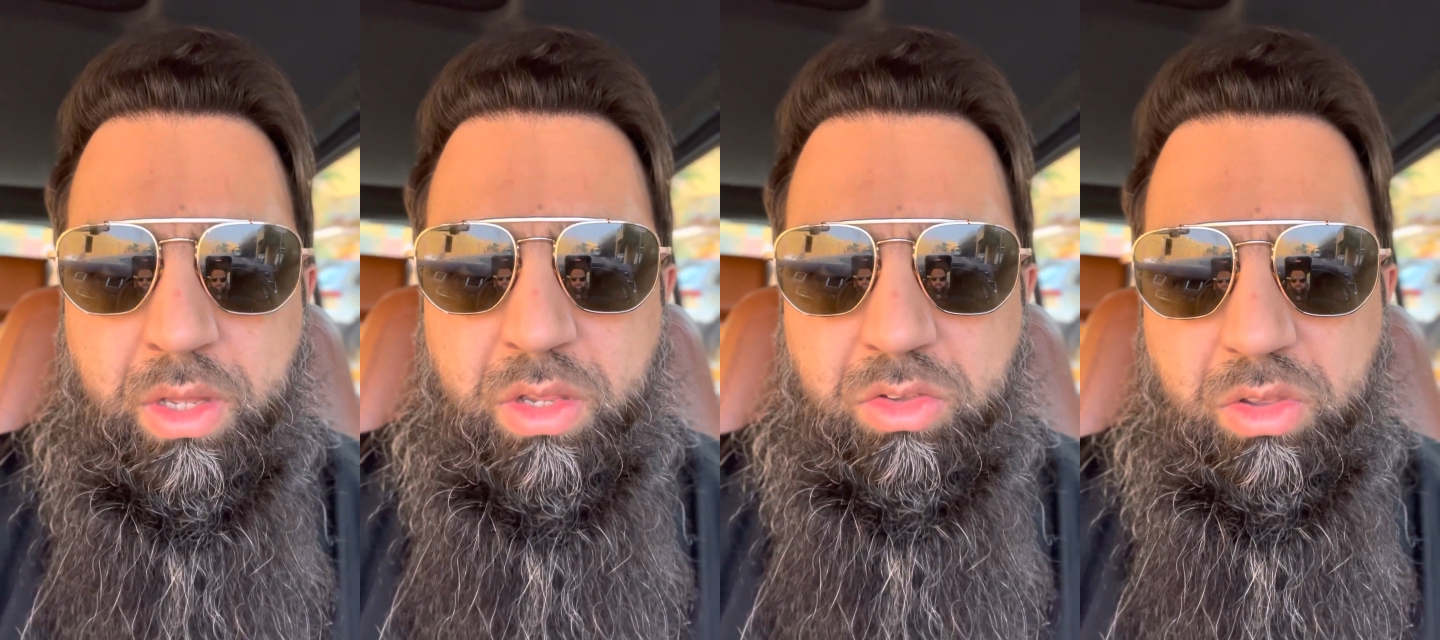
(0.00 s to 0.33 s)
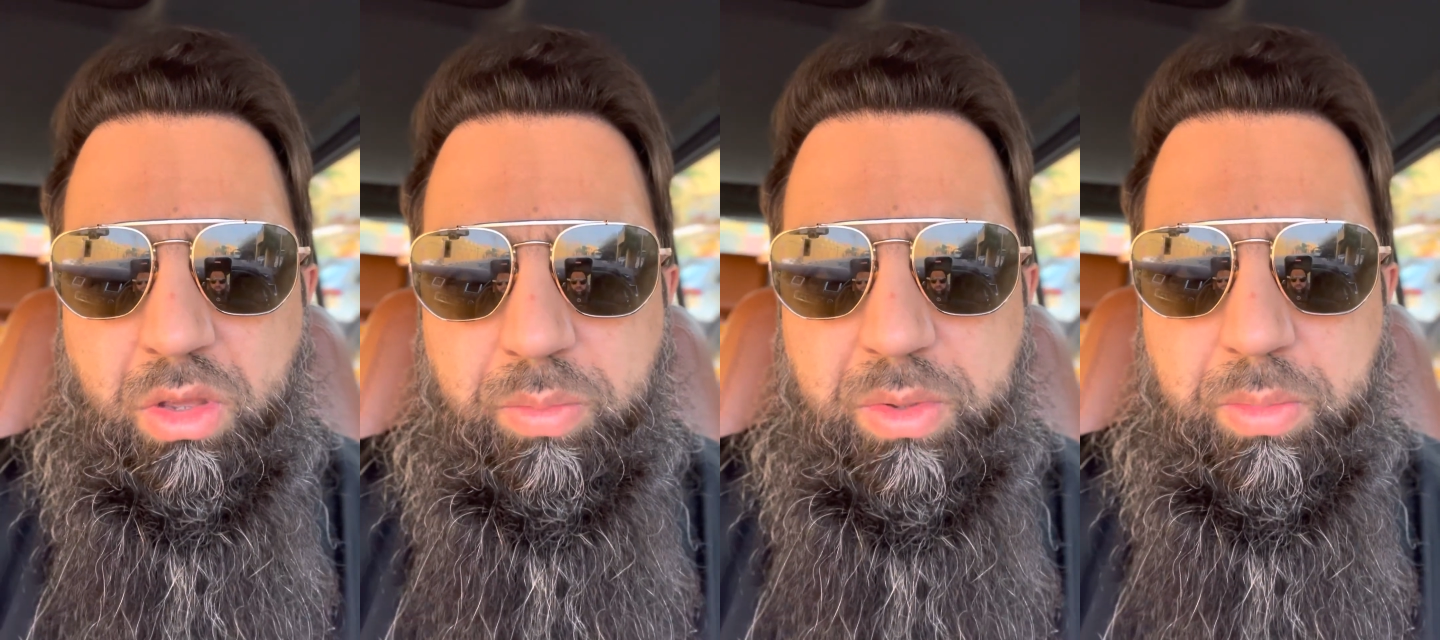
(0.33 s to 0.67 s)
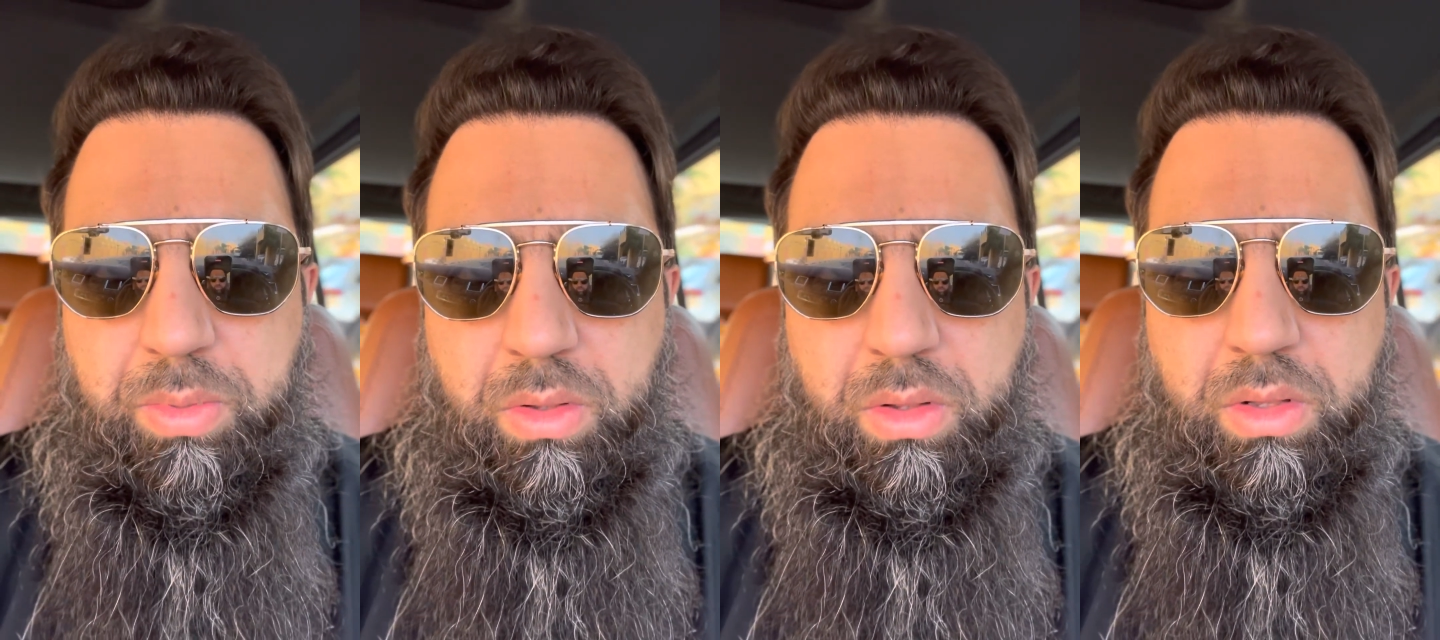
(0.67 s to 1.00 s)
So young
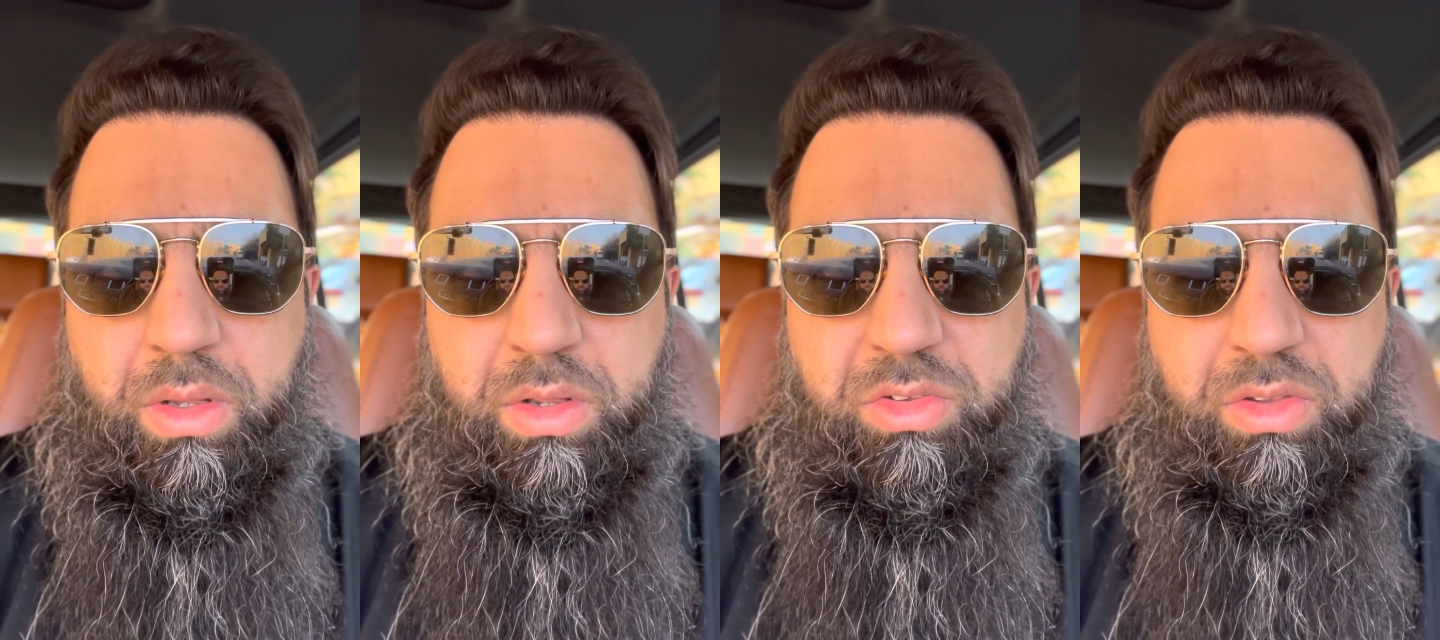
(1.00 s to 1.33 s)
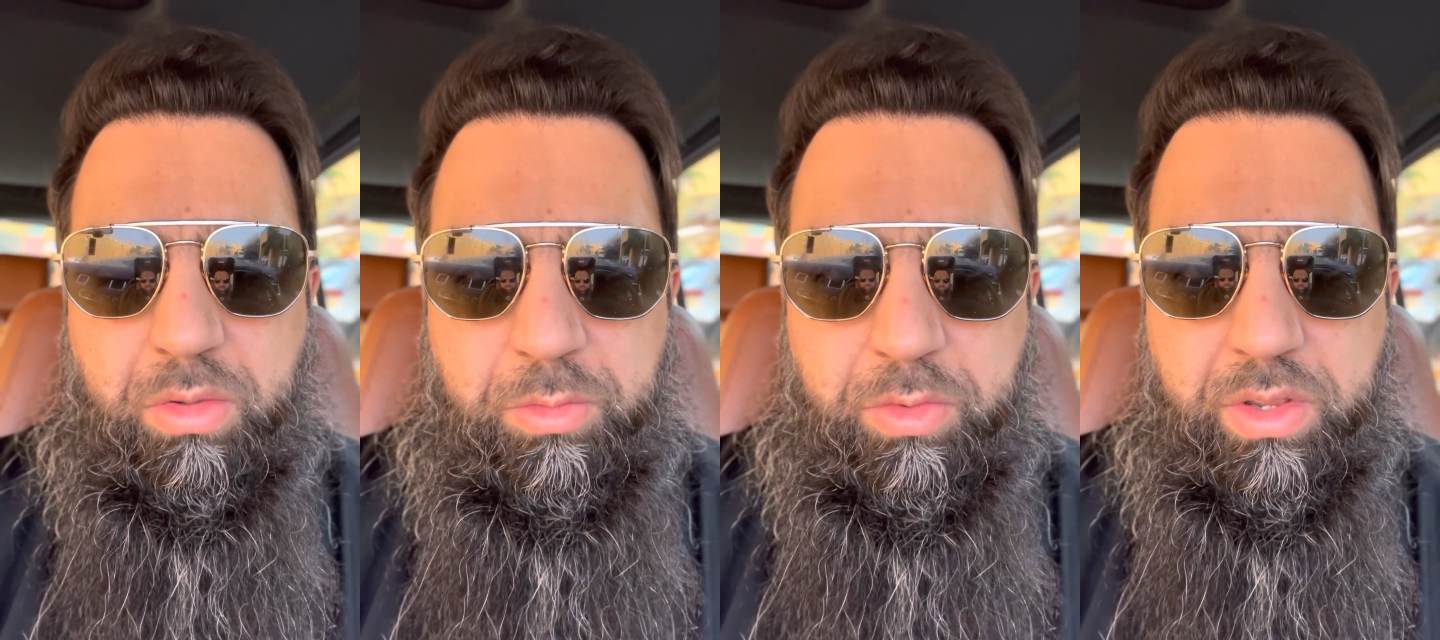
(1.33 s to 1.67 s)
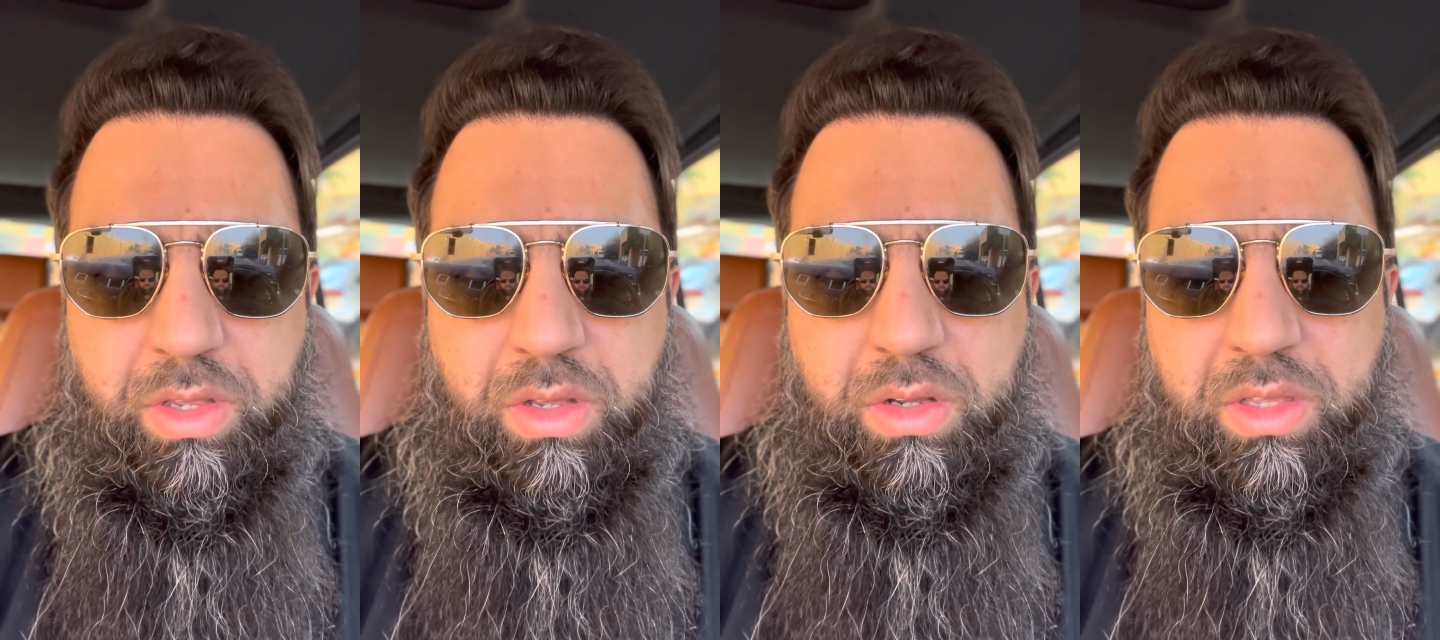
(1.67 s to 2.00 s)
people are
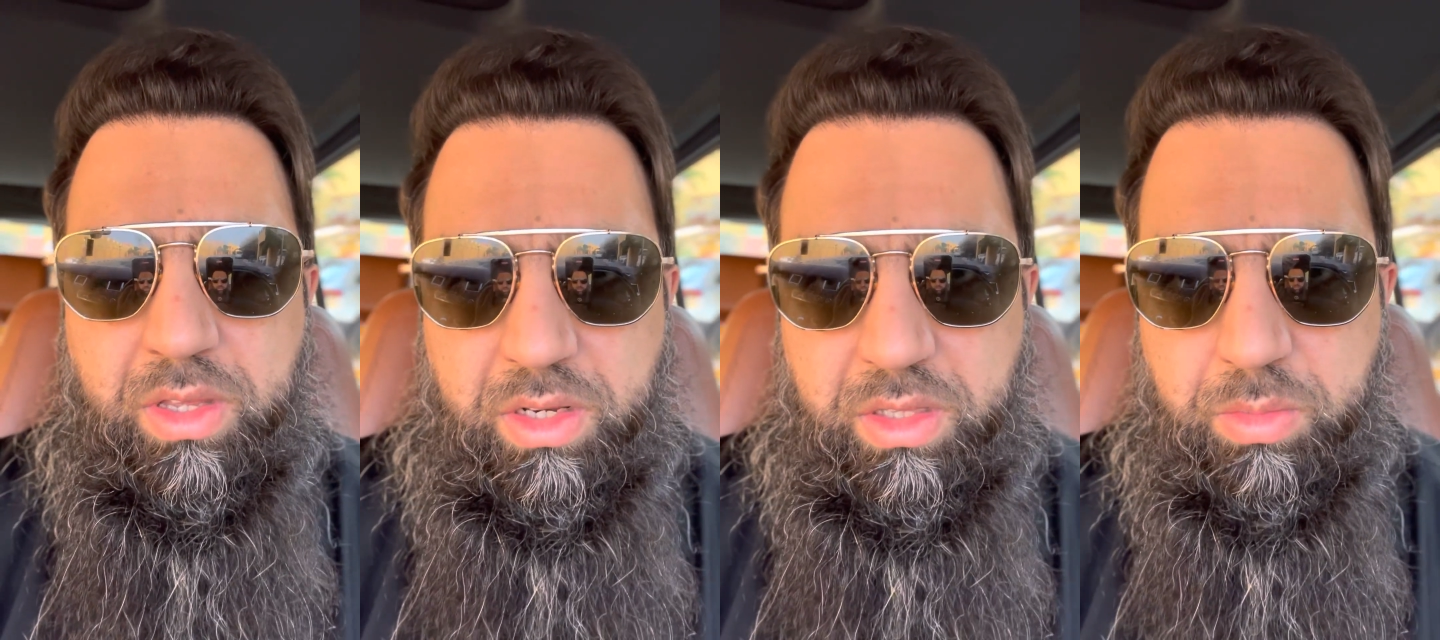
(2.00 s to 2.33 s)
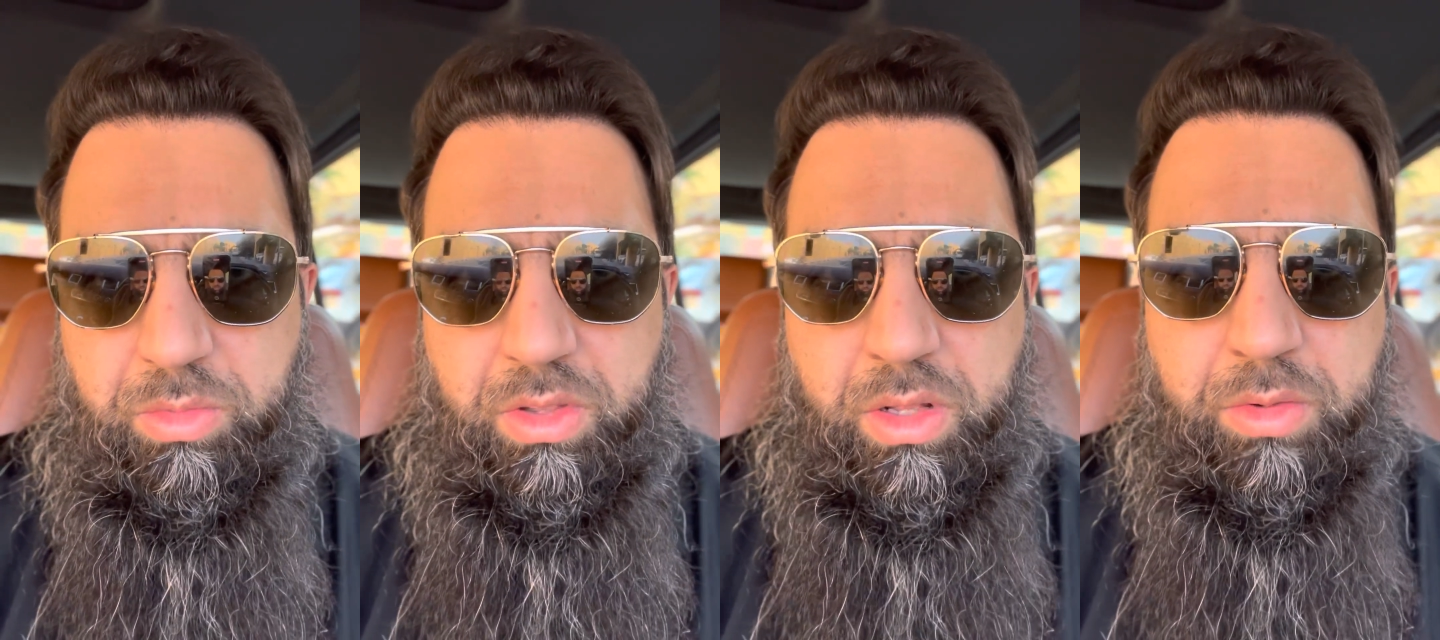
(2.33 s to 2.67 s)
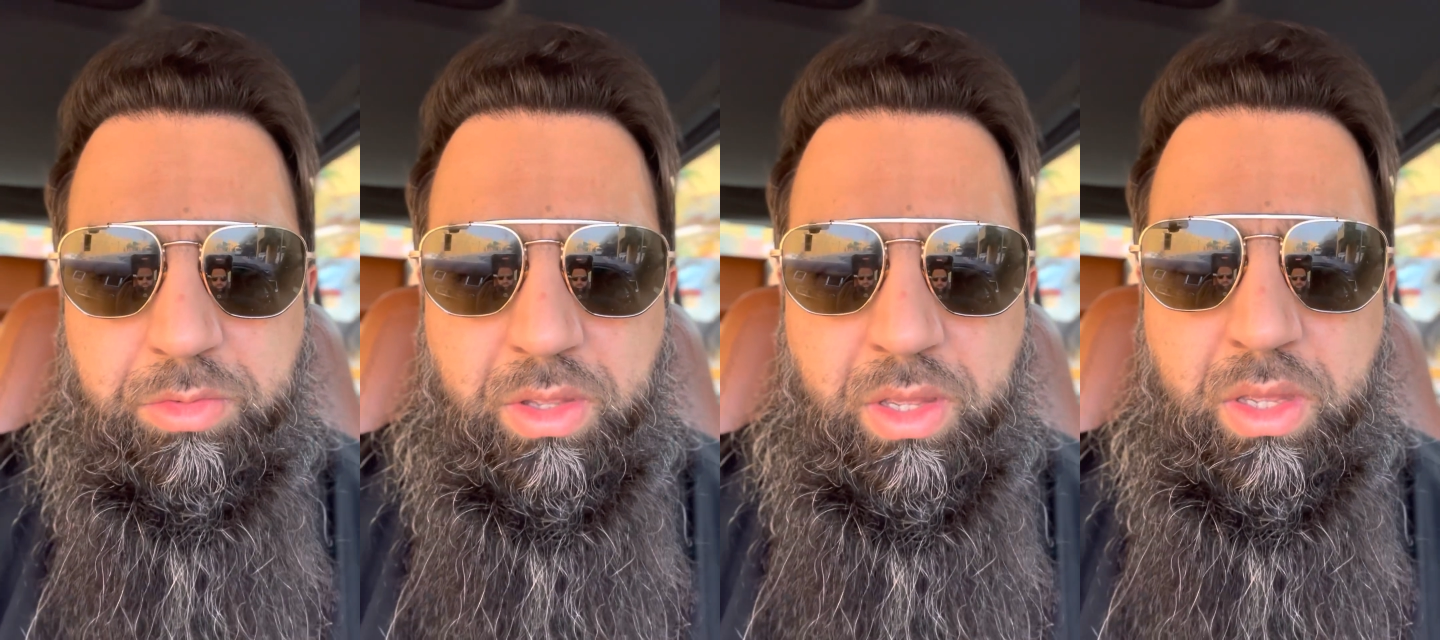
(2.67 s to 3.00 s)
suffering, are killing themselves,